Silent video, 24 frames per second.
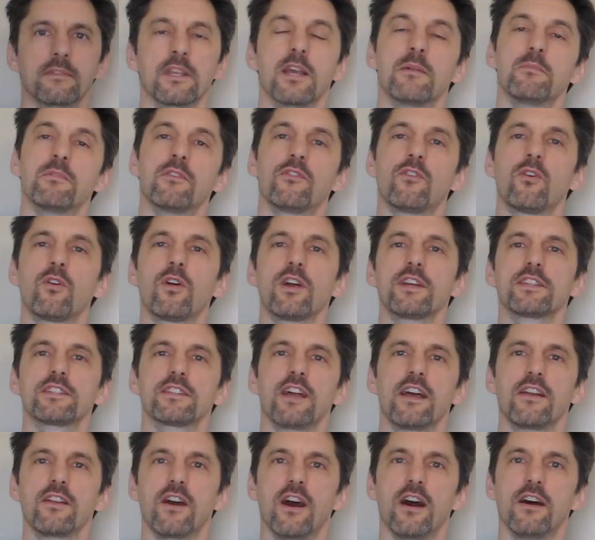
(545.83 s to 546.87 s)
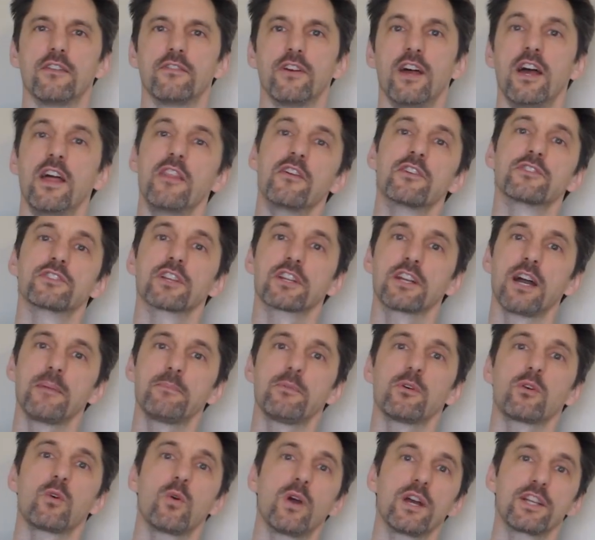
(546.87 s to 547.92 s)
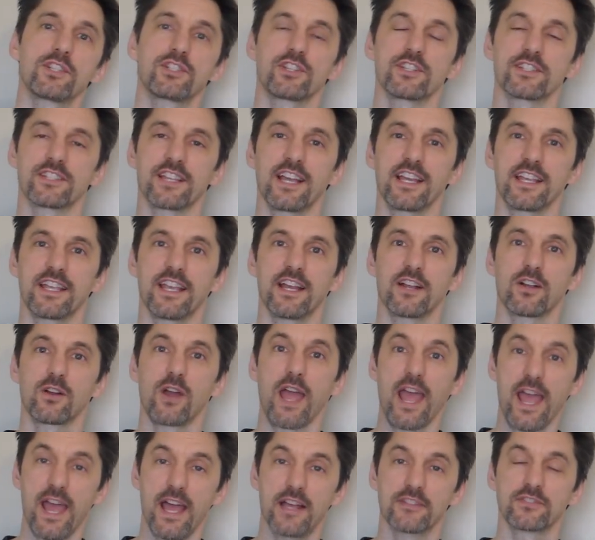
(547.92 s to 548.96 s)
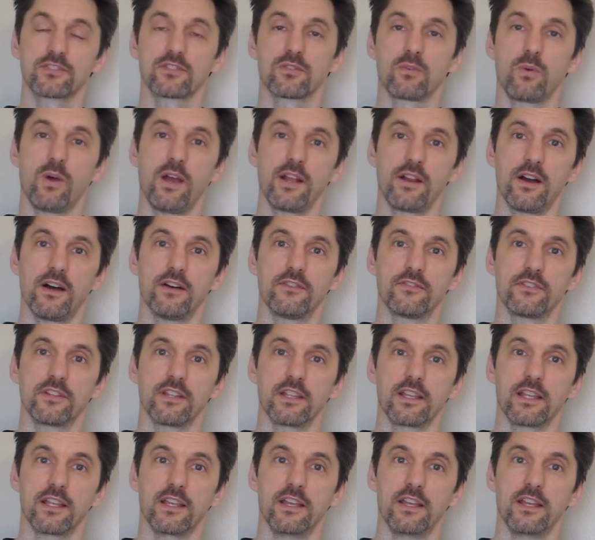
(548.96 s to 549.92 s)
Before I sign off, there's a couple questions that I get asked quite often.